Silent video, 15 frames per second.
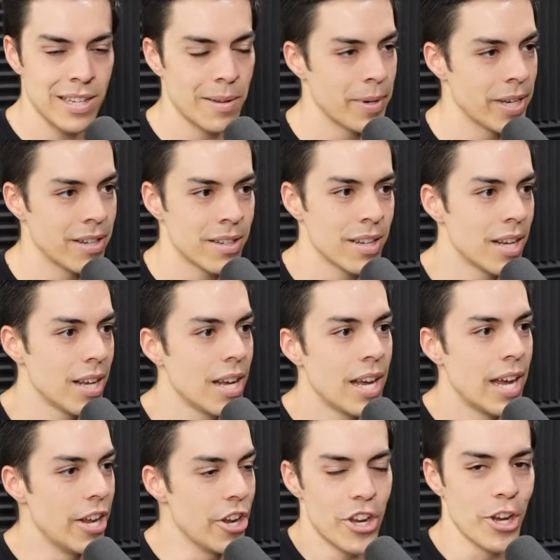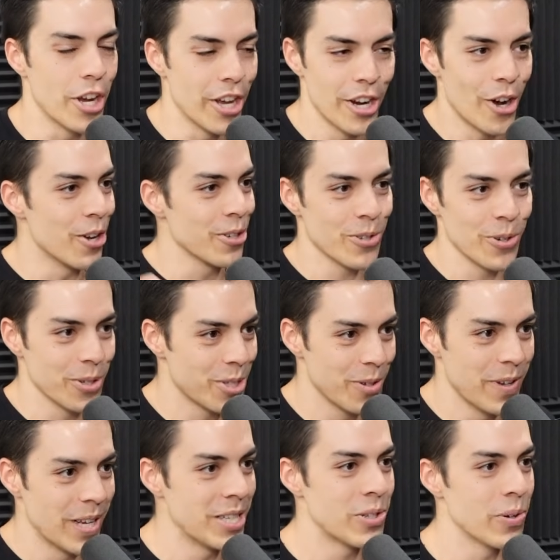You could get all sorts
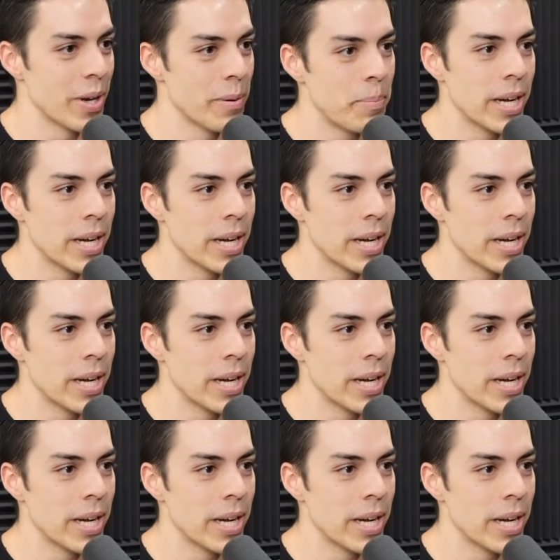of into it,